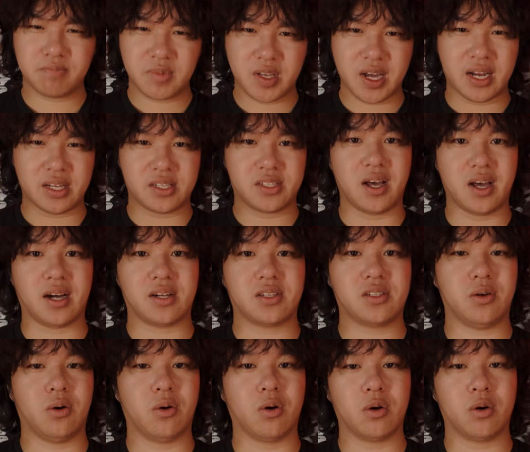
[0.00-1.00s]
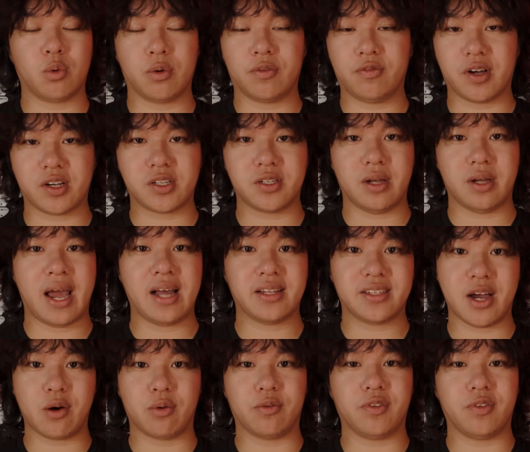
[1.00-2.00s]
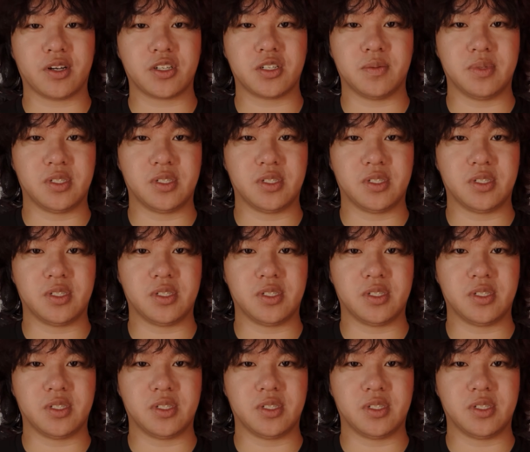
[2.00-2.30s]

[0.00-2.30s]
kind of sucks, or anti-reflection